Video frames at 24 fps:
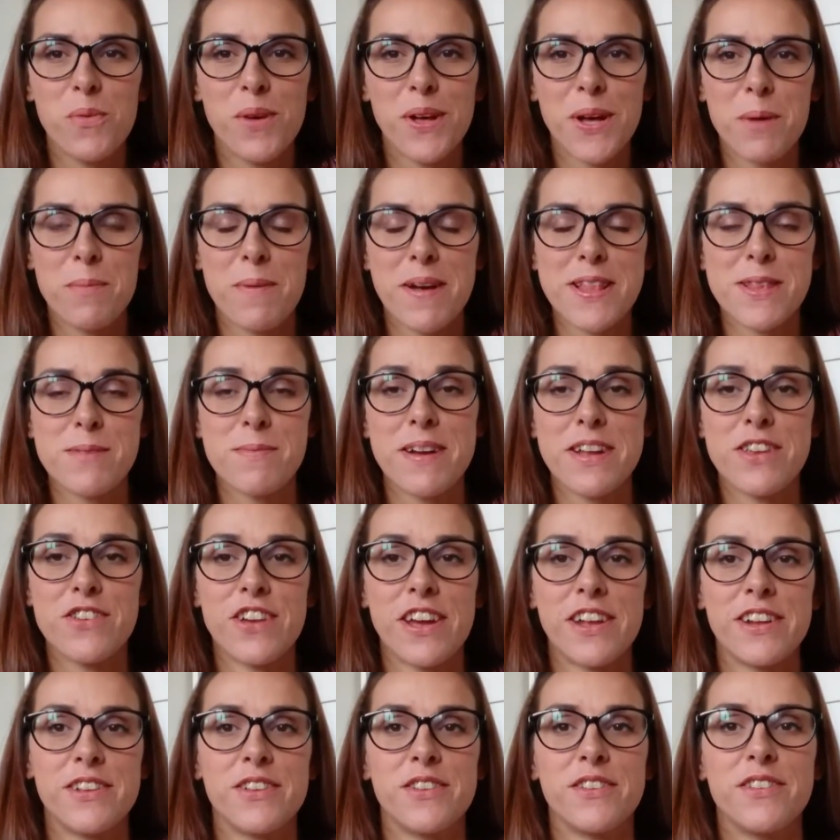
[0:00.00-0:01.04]
welcome back to my
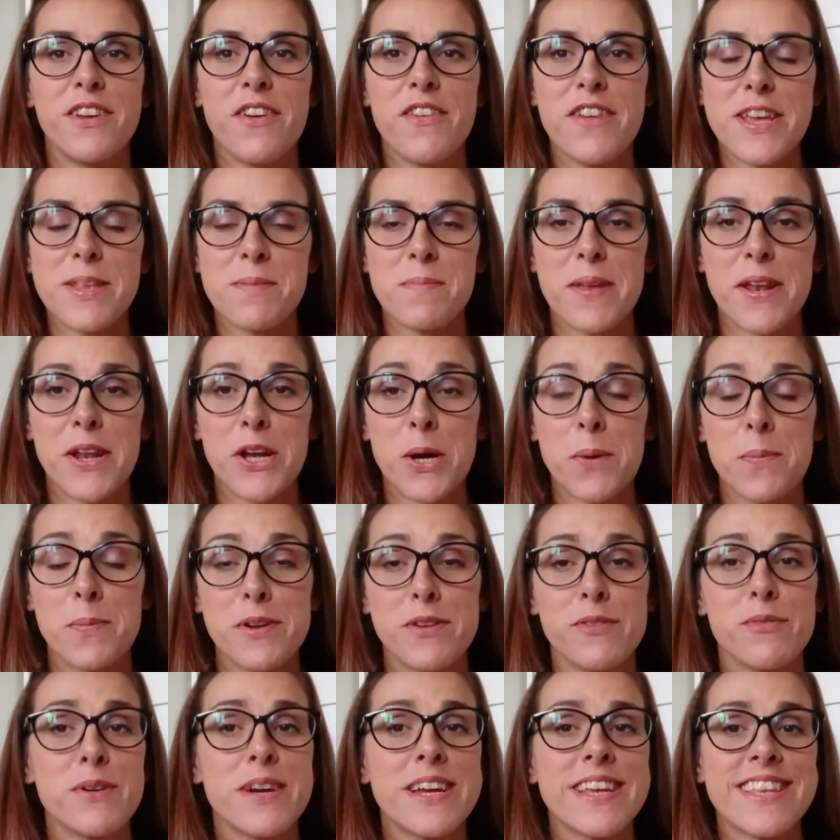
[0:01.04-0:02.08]
channel. Sorry it's been a
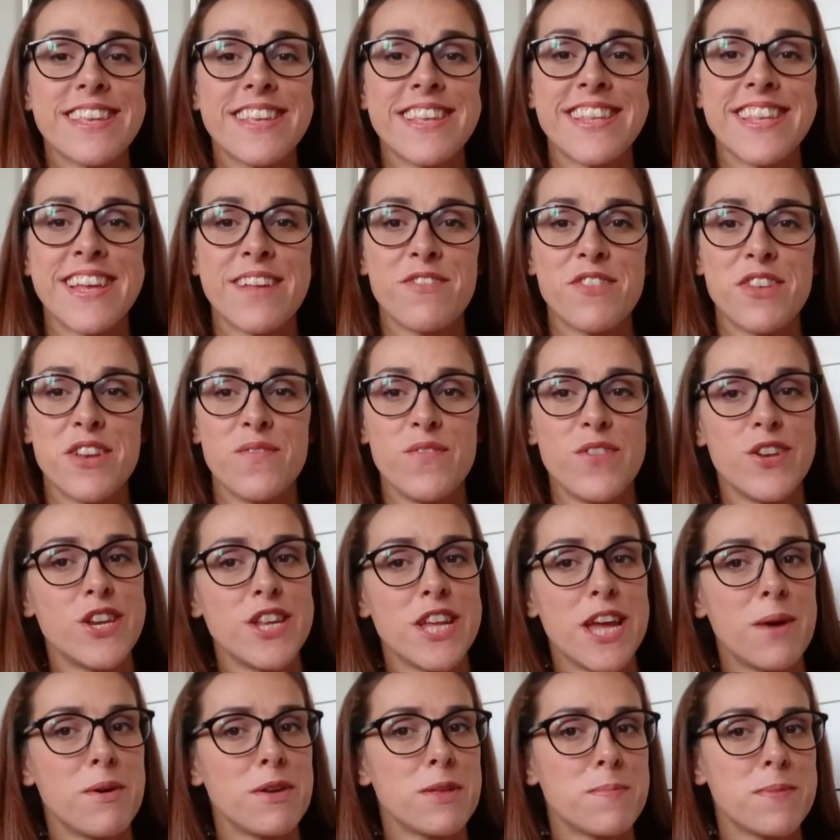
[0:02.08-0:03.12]
couple of weeks since I've done a
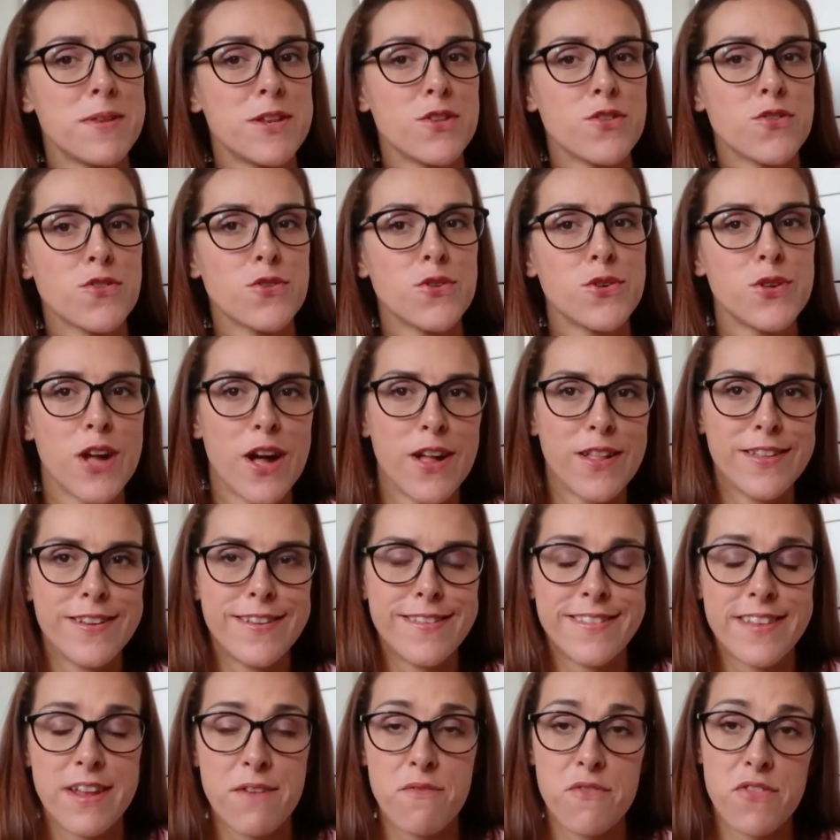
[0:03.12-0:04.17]
video. It's been school
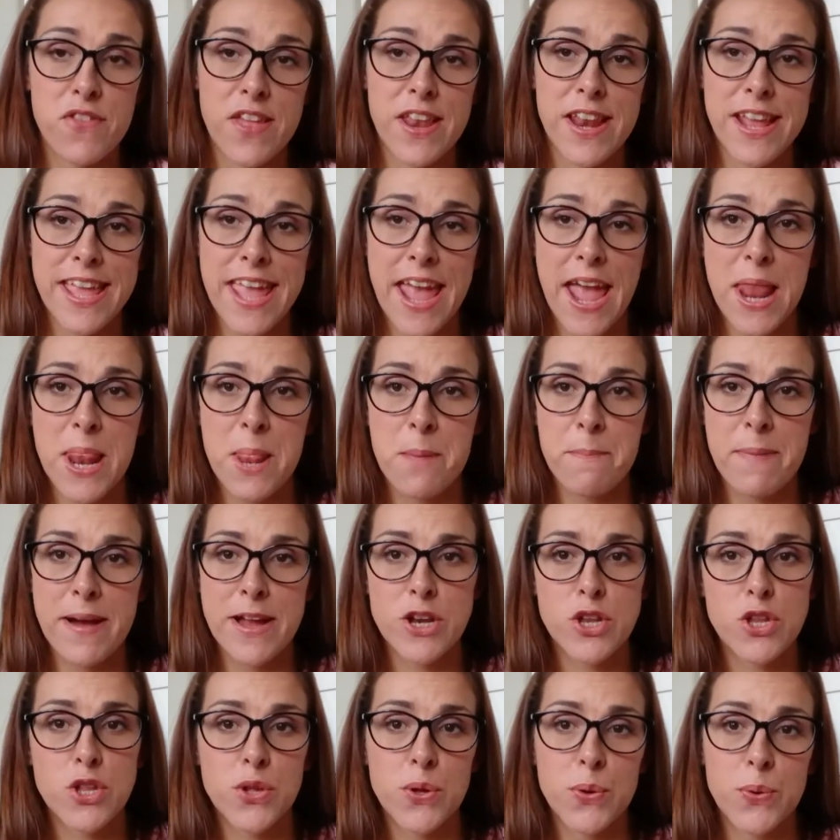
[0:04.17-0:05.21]
holidays and everything and getting them
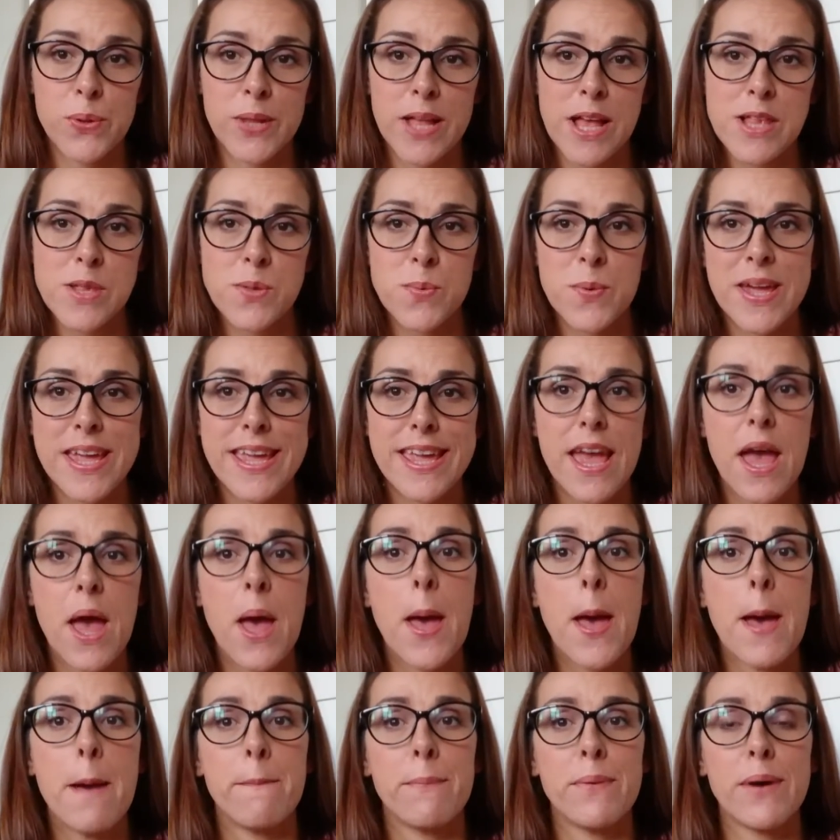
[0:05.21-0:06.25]
back to school last week,
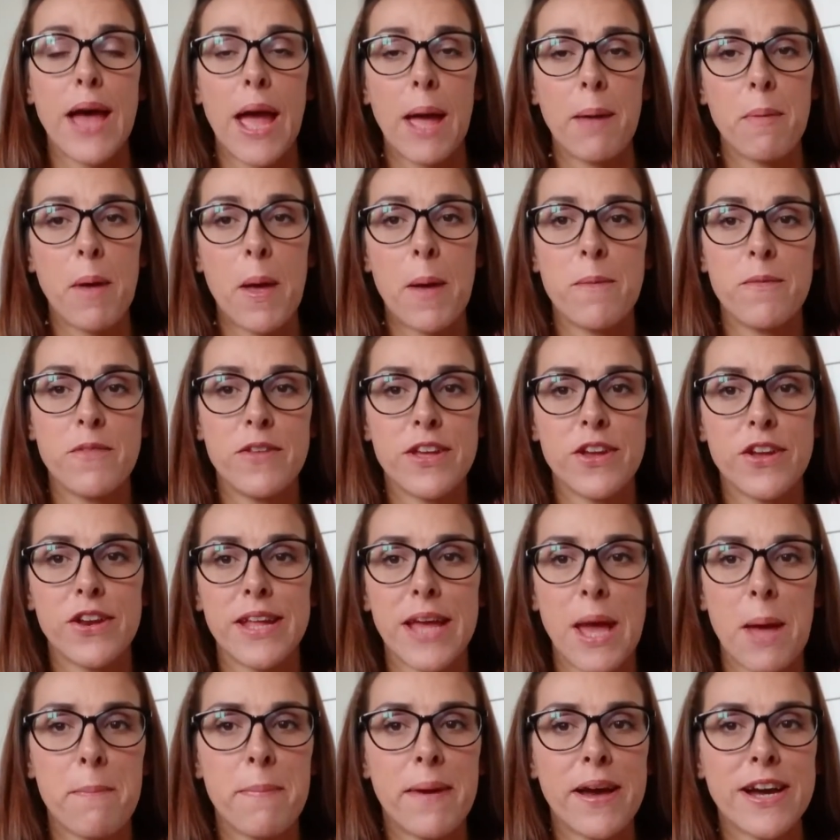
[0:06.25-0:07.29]
but I'm hopefully going
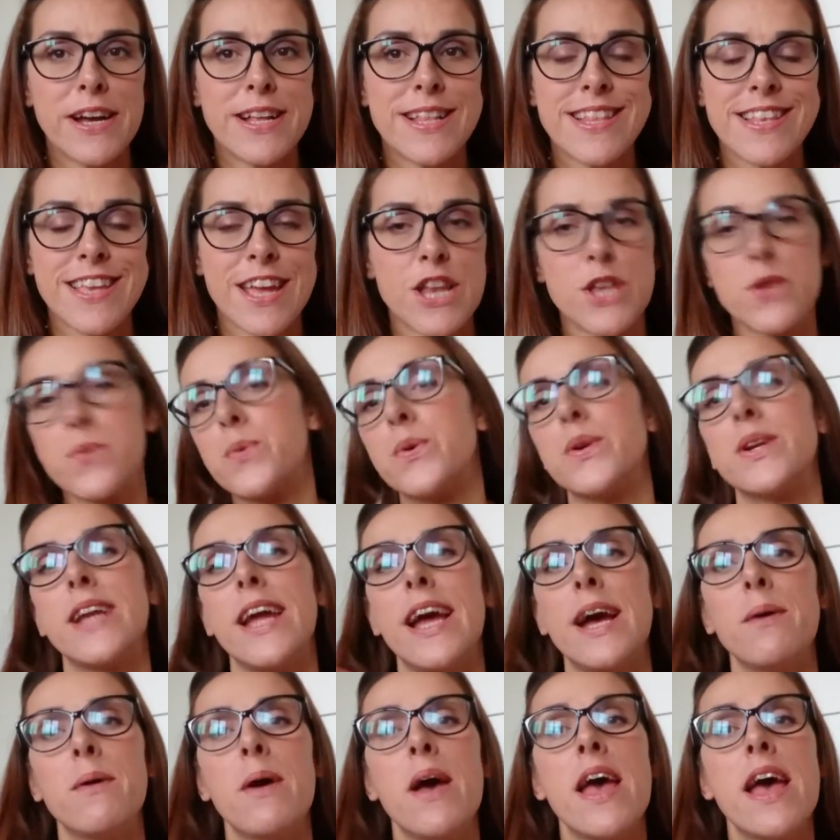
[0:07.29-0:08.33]
to get back on schedule
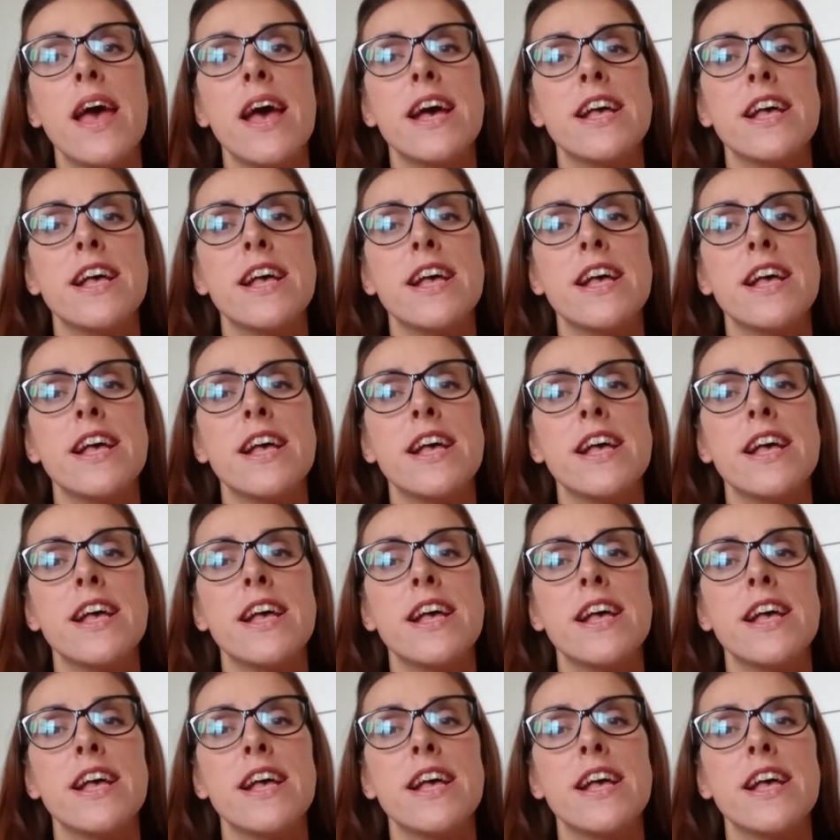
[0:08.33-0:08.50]
now.